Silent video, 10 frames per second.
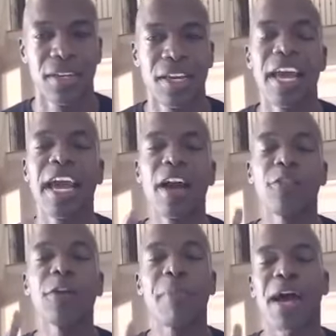
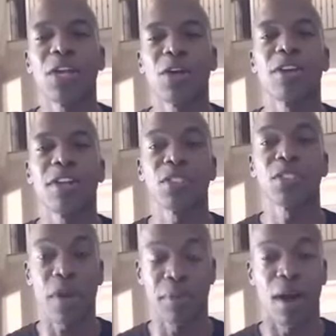Everybody on this
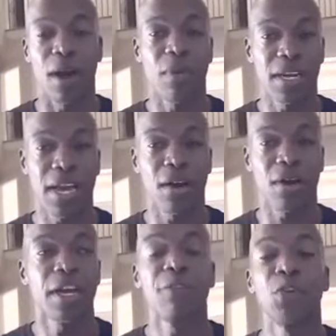webinar right now,
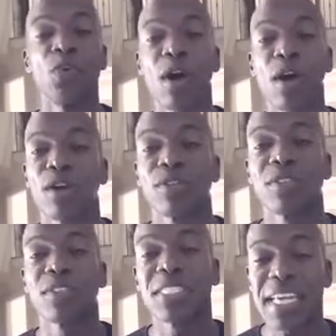if you
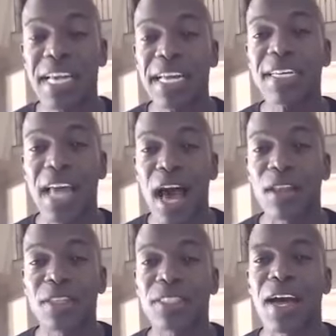earn $10
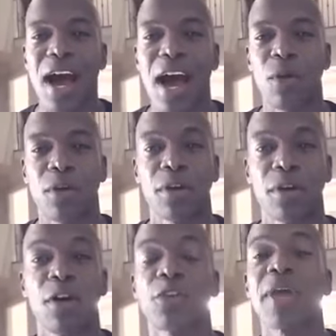an hour
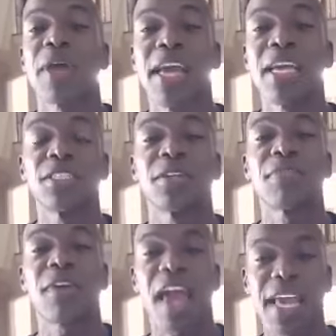from the ages of
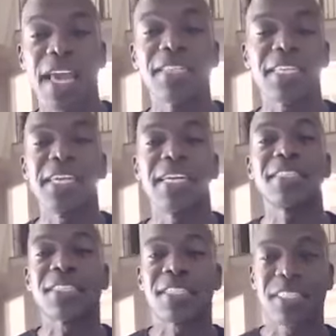18
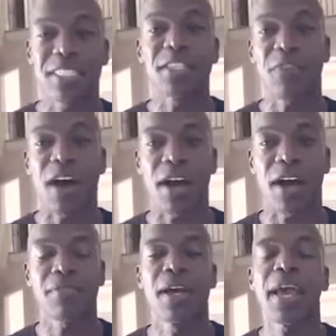to
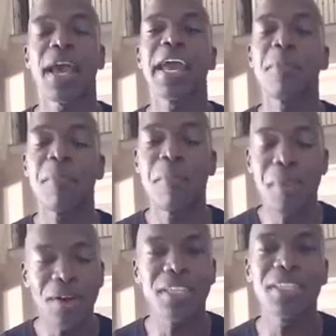65, $1
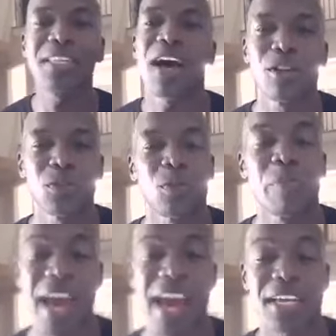million will
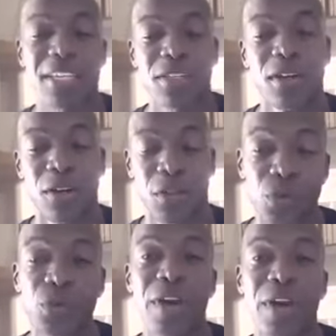pass
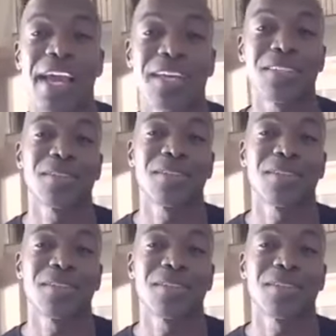through your hands.